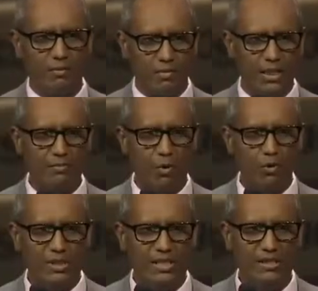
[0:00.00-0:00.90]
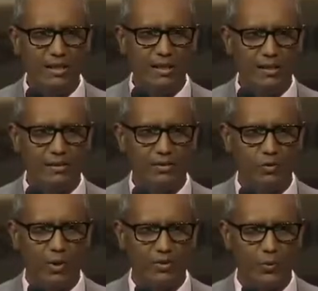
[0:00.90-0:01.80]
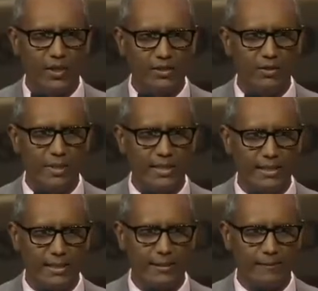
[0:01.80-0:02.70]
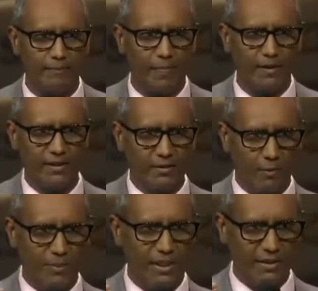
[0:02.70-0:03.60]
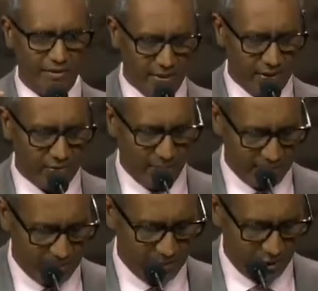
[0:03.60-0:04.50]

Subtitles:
in more details what we are doing here. Stop here. Thank you, my sister